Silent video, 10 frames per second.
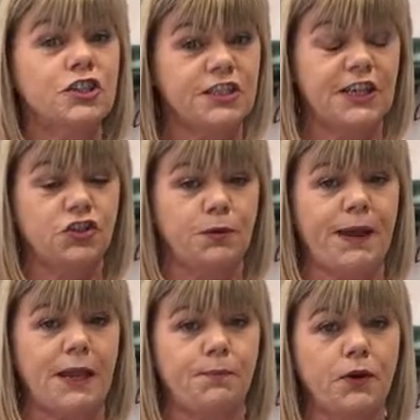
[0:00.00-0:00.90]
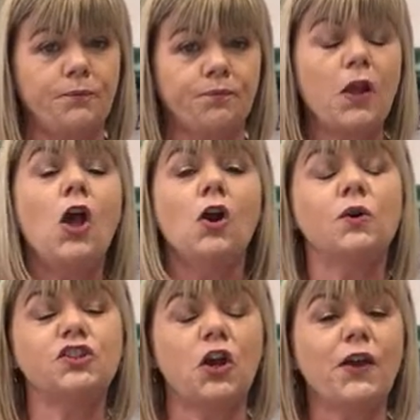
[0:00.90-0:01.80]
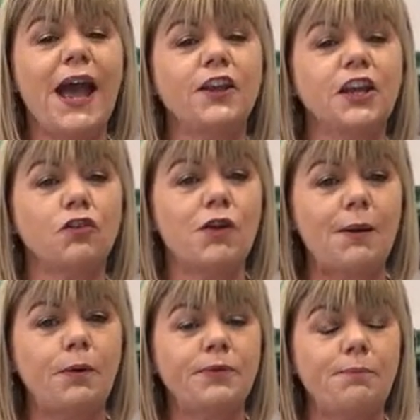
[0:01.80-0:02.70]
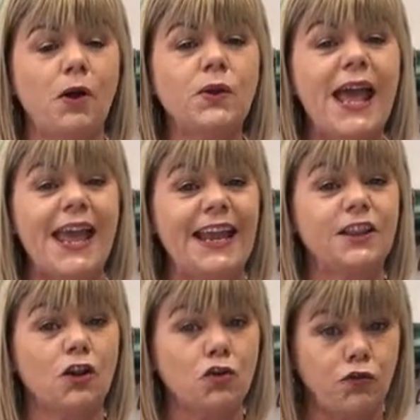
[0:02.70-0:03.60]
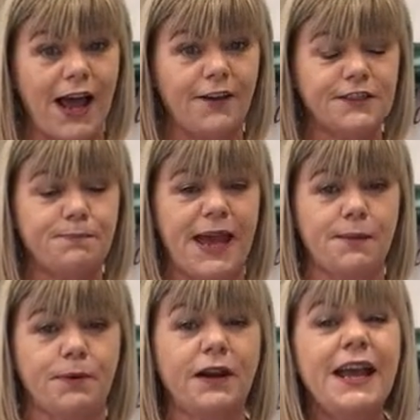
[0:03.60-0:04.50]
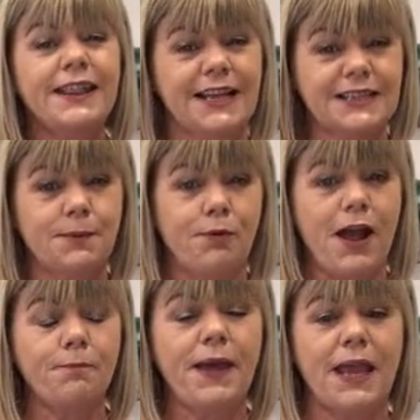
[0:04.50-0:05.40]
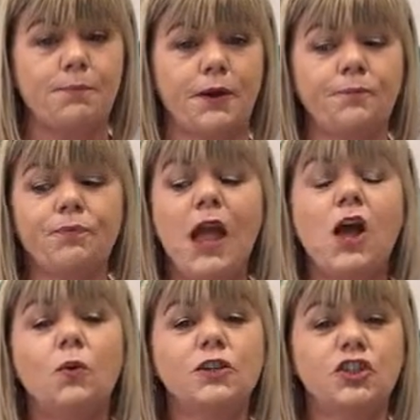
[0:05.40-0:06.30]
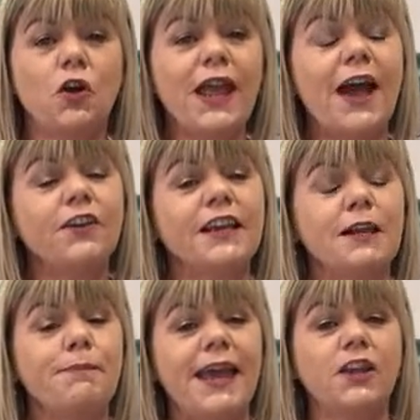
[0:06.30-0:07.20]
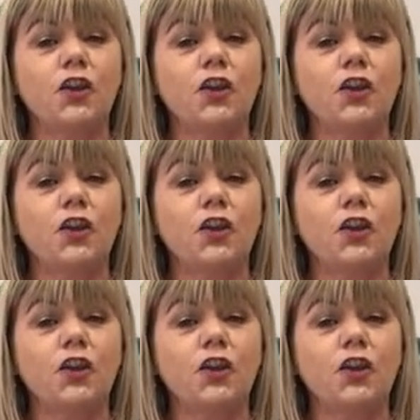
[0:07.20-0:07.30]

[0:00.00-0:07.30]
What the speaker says: tissue paper. We show you how you can wrap up the bouquet in the craft paper, that's the brown paper. We show you how you can make